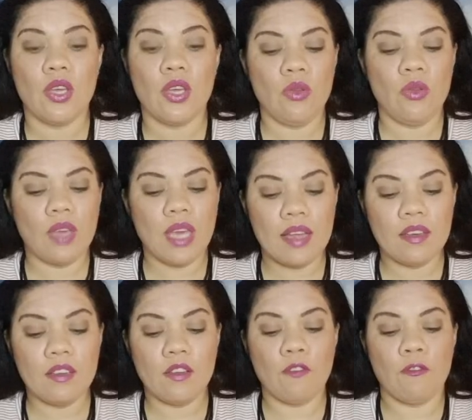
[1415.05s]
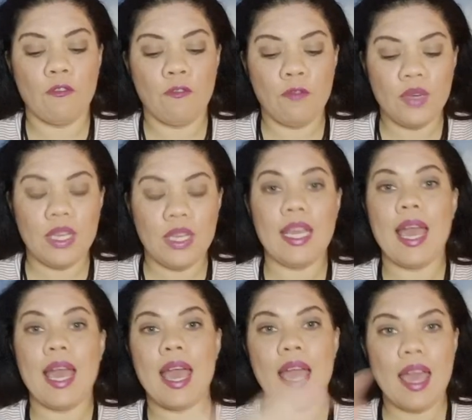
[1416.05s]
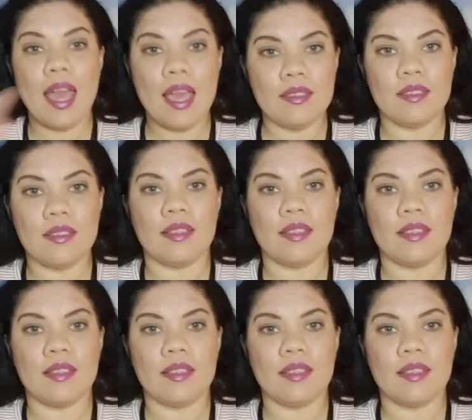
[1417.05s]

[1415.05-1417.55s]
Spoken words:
You can fully end